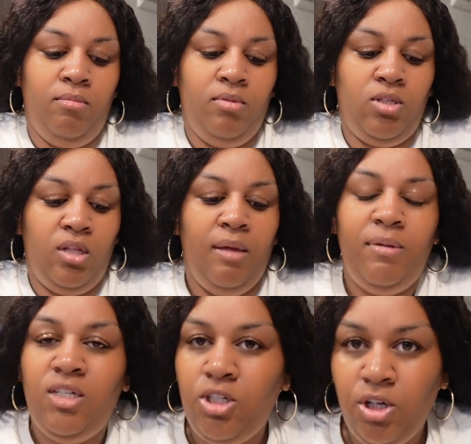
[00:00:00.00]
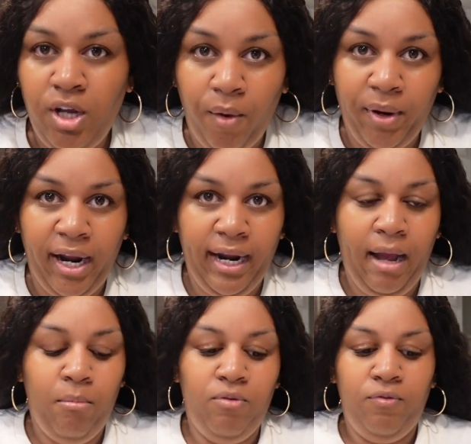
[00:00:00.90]
So let me just show y'all what I
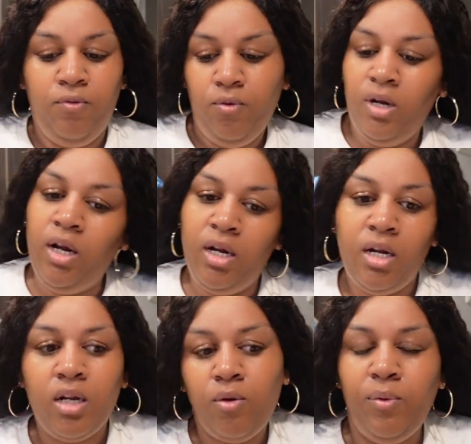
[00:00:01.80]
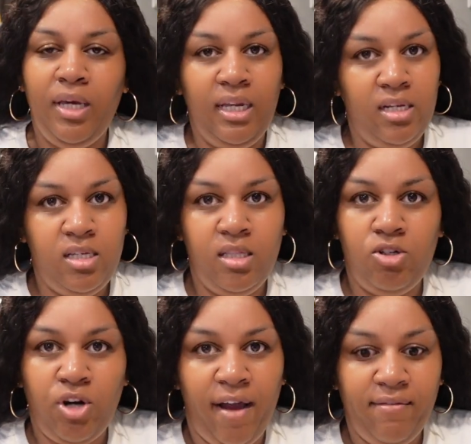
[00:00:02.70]
got before we get into the
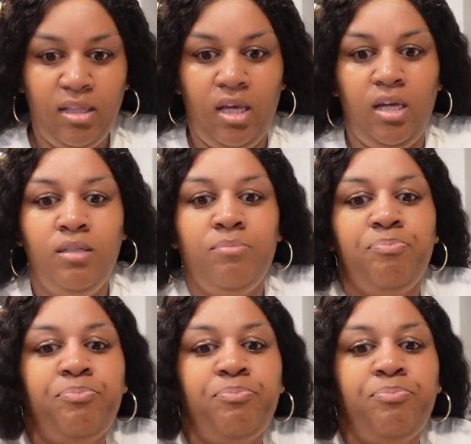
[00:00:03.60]
traveling.